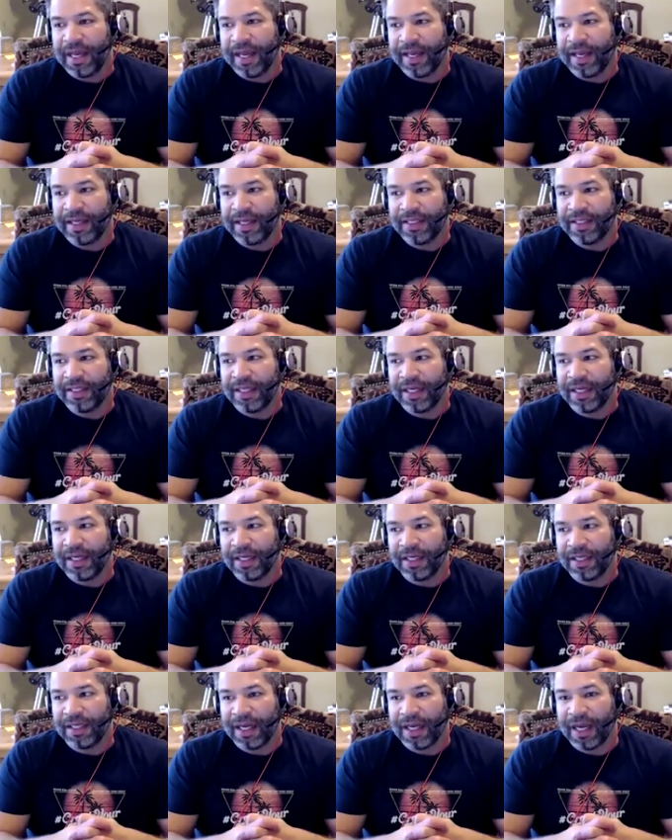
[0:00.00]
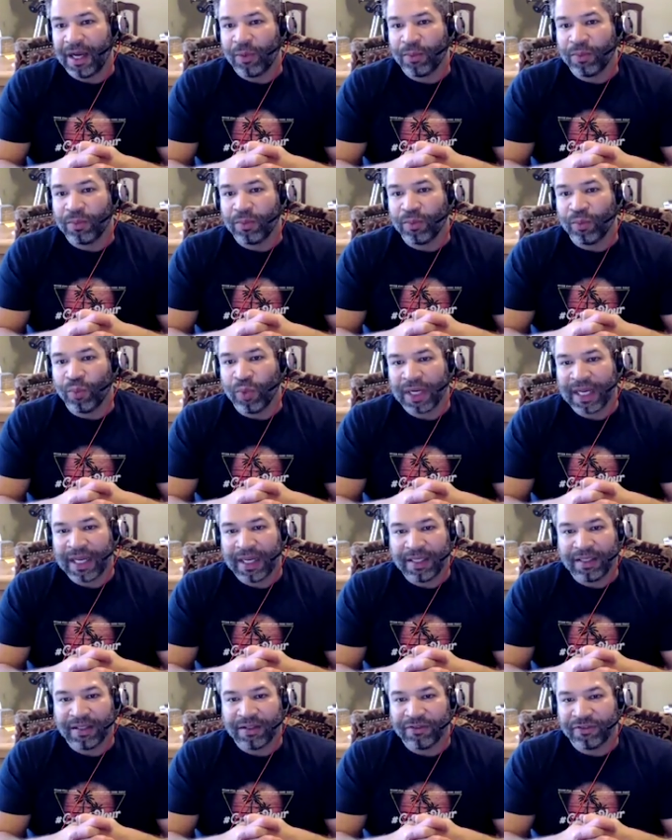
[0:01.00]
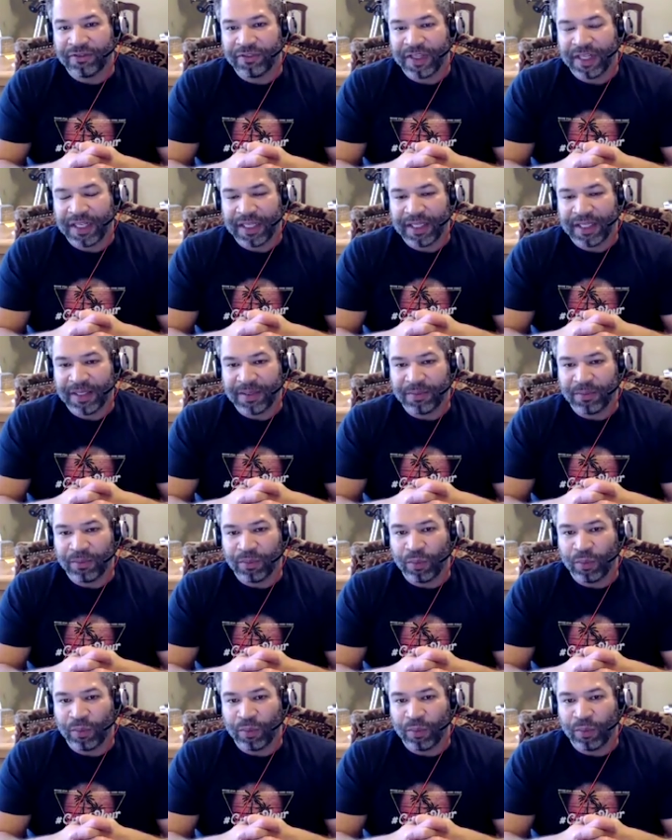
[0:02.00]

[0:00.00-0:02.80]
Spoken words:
And what kind of